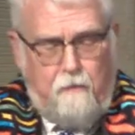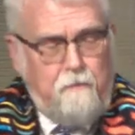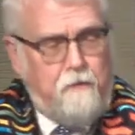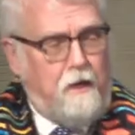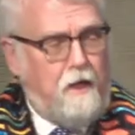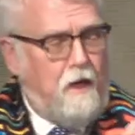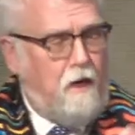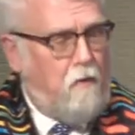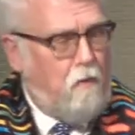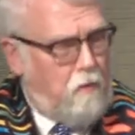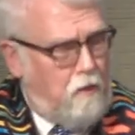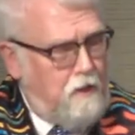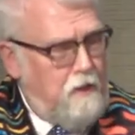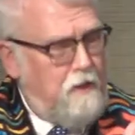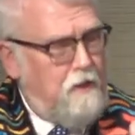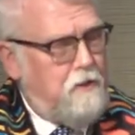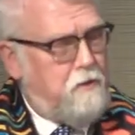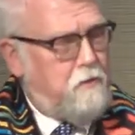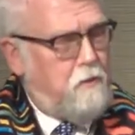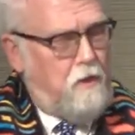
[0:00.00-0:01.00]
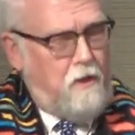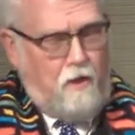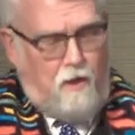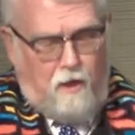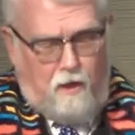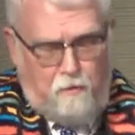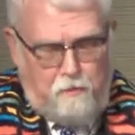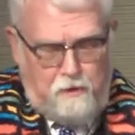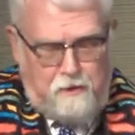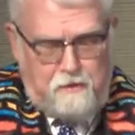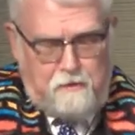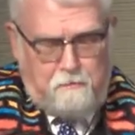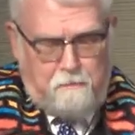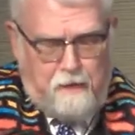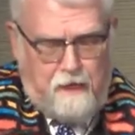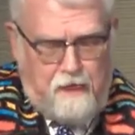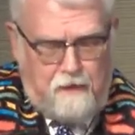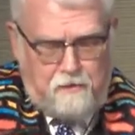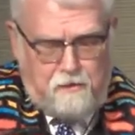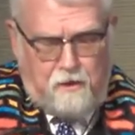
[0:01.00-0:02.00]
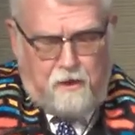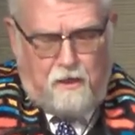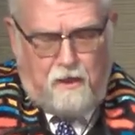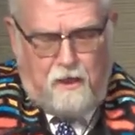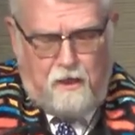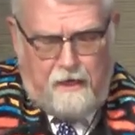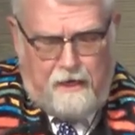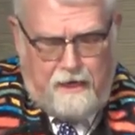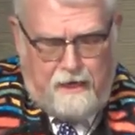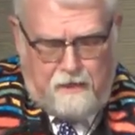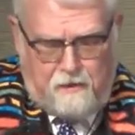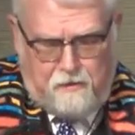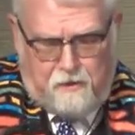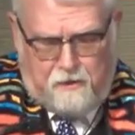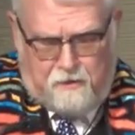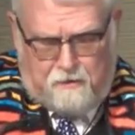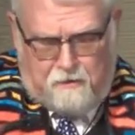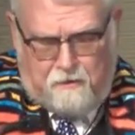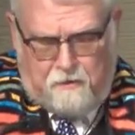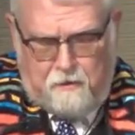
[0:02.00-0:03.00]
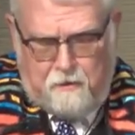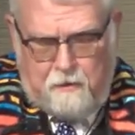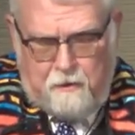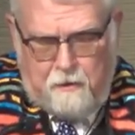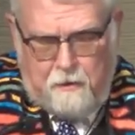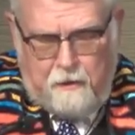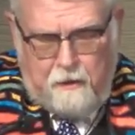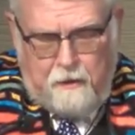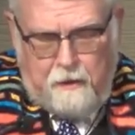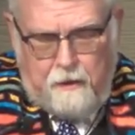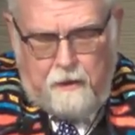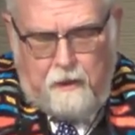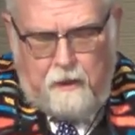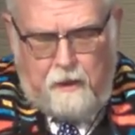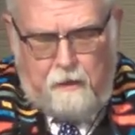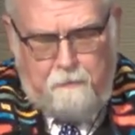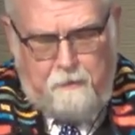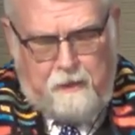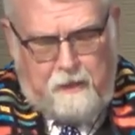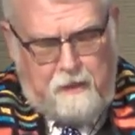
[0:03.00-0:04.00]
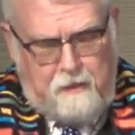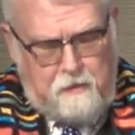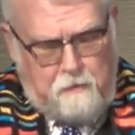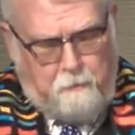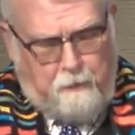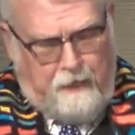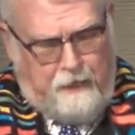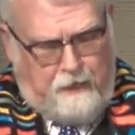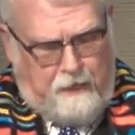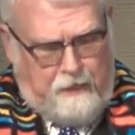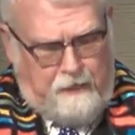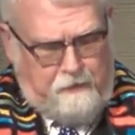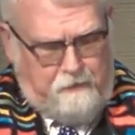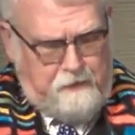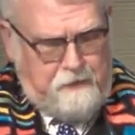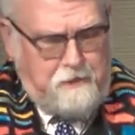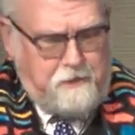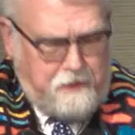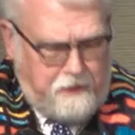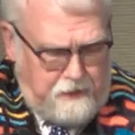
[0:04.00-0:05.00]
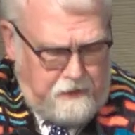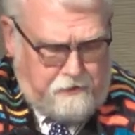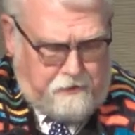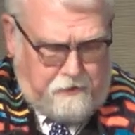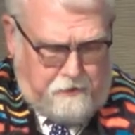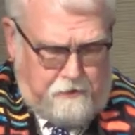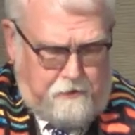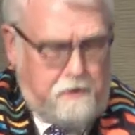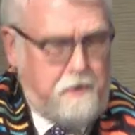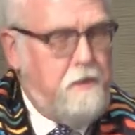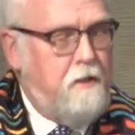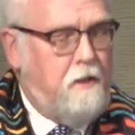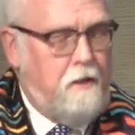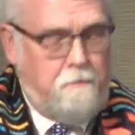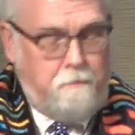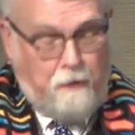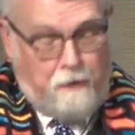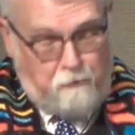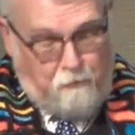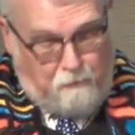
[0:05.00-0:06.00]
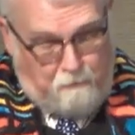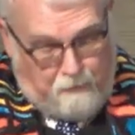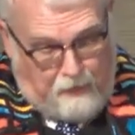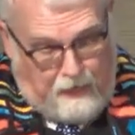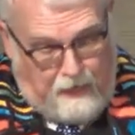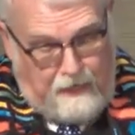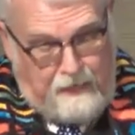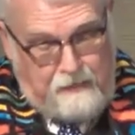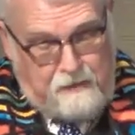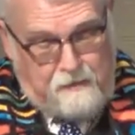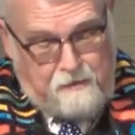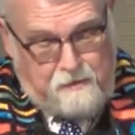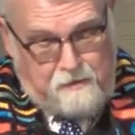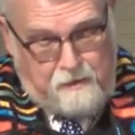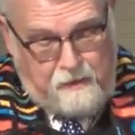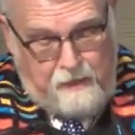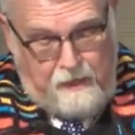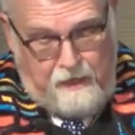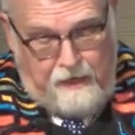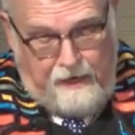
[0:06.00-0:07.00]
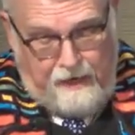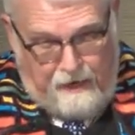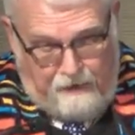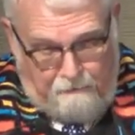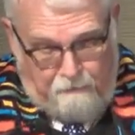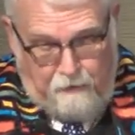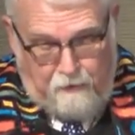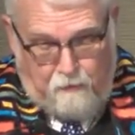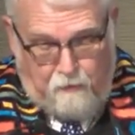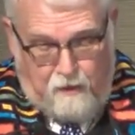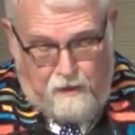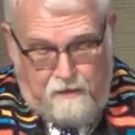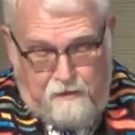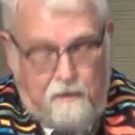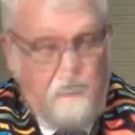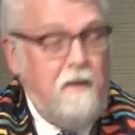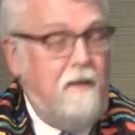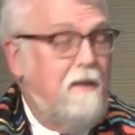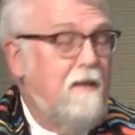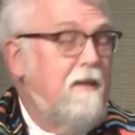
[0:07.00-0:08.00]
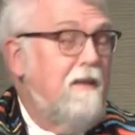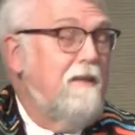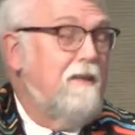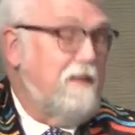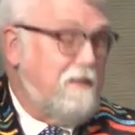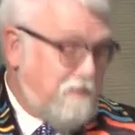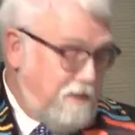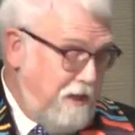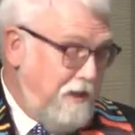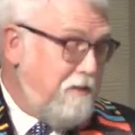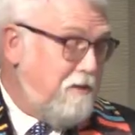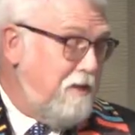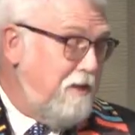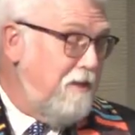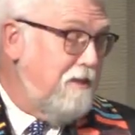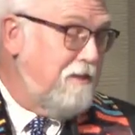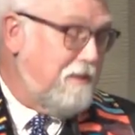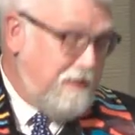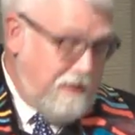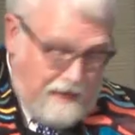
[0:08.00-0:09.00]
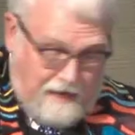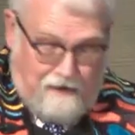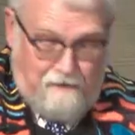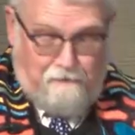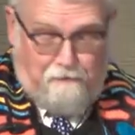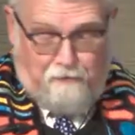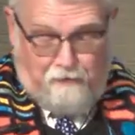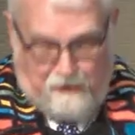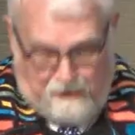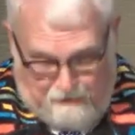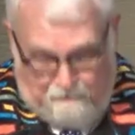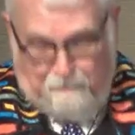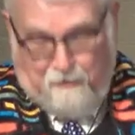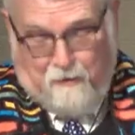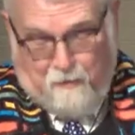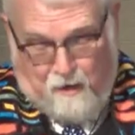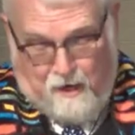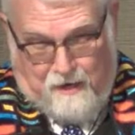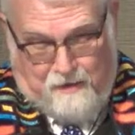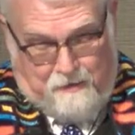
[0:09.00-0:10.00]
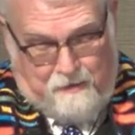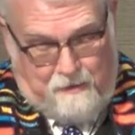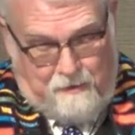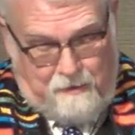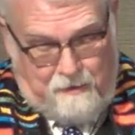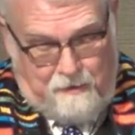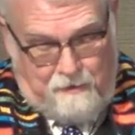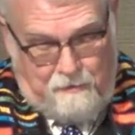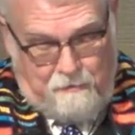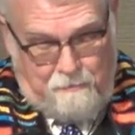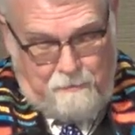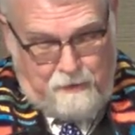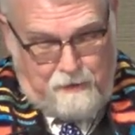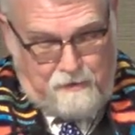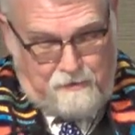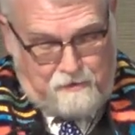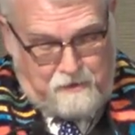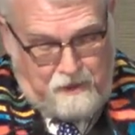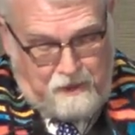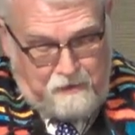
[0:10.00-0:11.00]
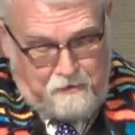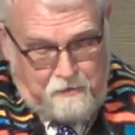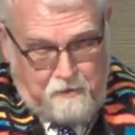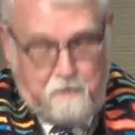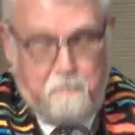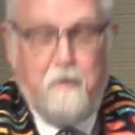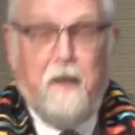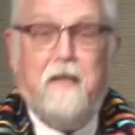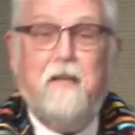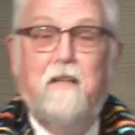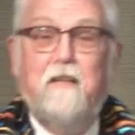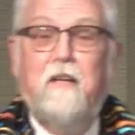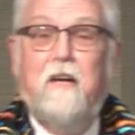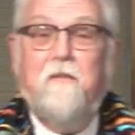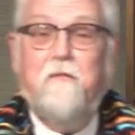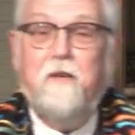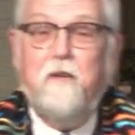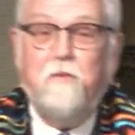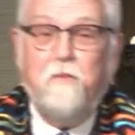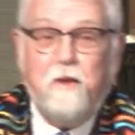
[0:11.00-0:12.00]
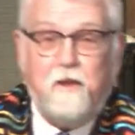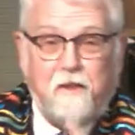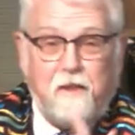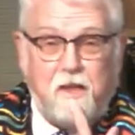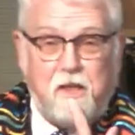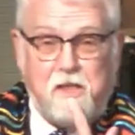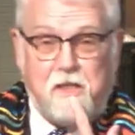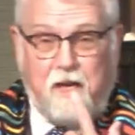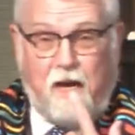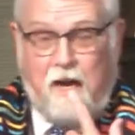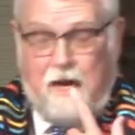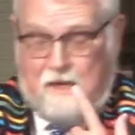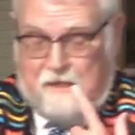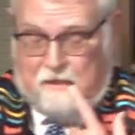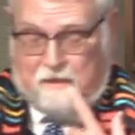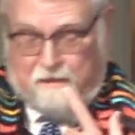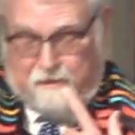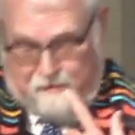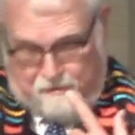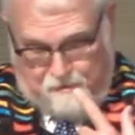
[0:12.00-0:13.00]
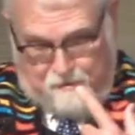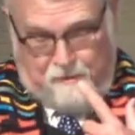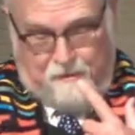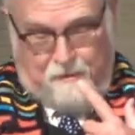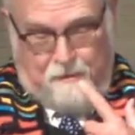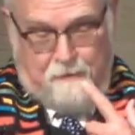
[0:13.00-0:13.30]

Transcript: that our words will always match our actions. He begins by honoring teachers, but reminds everyone that teaching is not for everyone, because teachers make a living with their tongues.